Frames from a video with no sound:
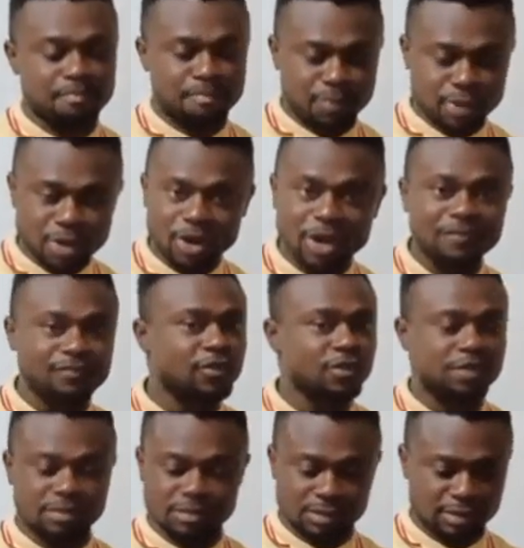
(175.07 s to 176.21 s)
purely for
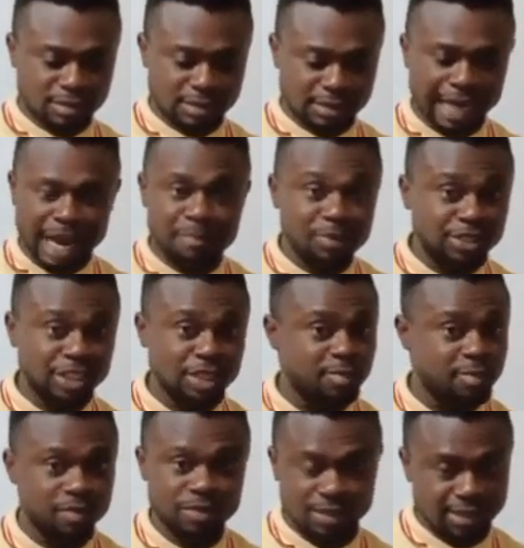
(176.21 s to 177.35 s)
therapeutic
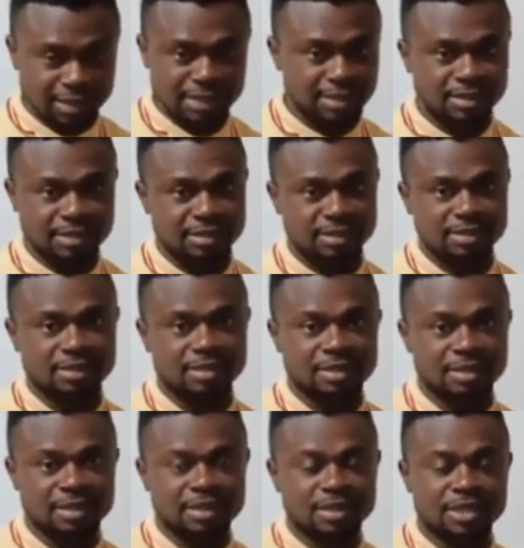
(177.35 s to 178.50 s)
purposes.
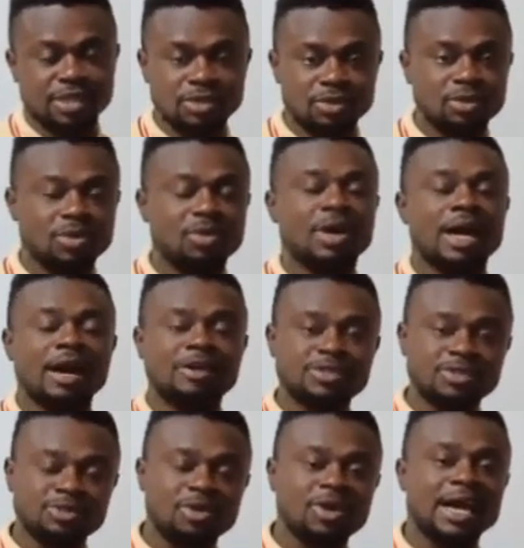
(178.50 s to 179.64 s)
How
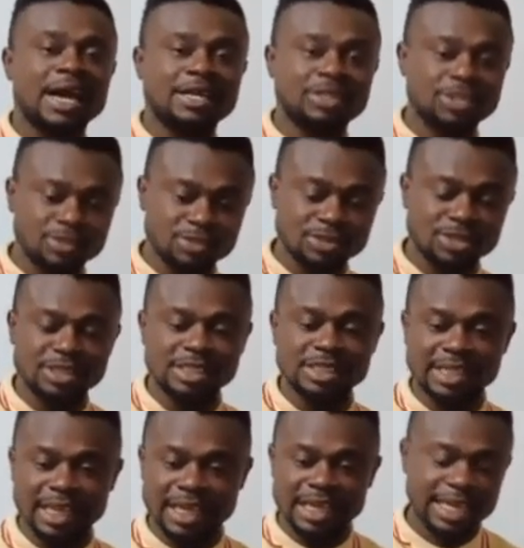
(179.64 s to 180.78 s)
drugs are used in
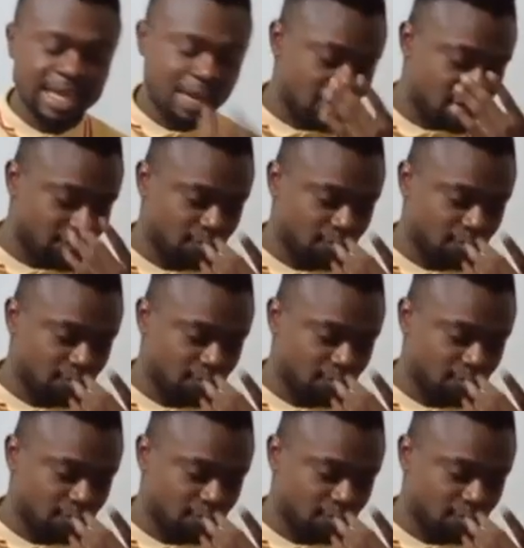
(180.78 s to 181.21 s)
taking care of